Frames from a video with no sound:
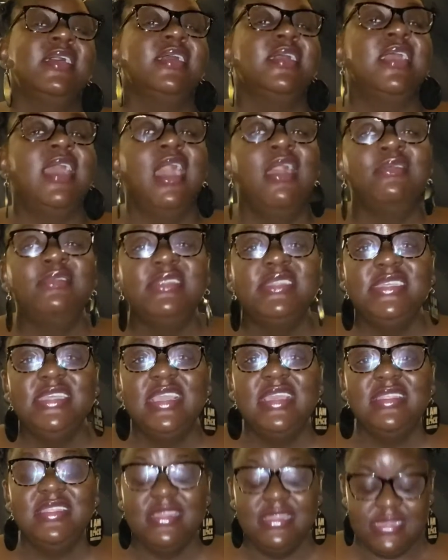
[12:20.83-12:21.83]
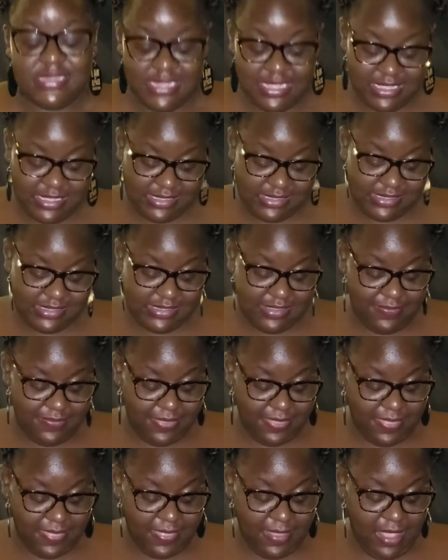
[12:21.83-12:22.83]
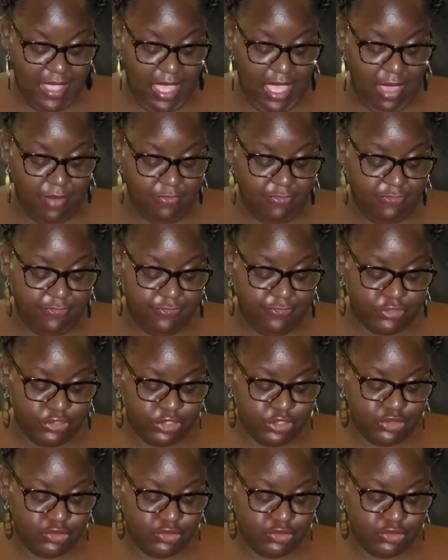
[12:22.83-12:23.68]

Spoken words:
counting the days I am forced